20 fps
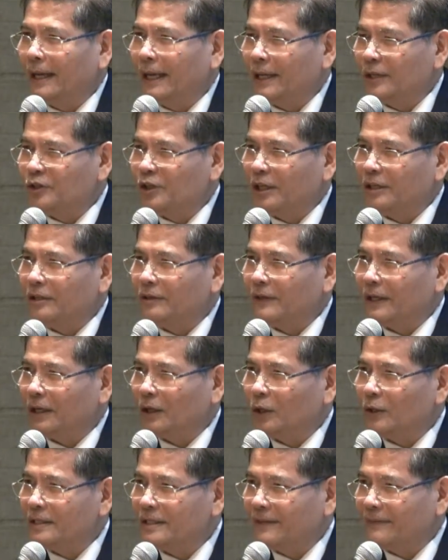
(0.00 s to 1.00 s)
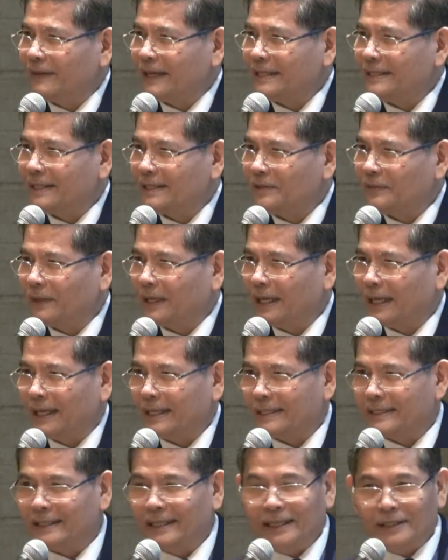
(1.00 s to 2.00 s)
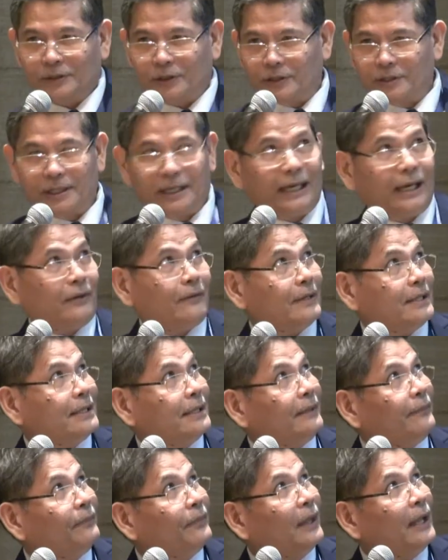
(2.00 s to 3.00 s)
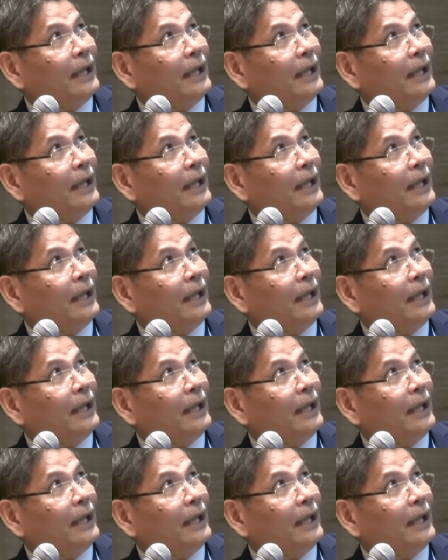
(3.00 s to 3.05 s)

engendering inclusiveness as well as social equity,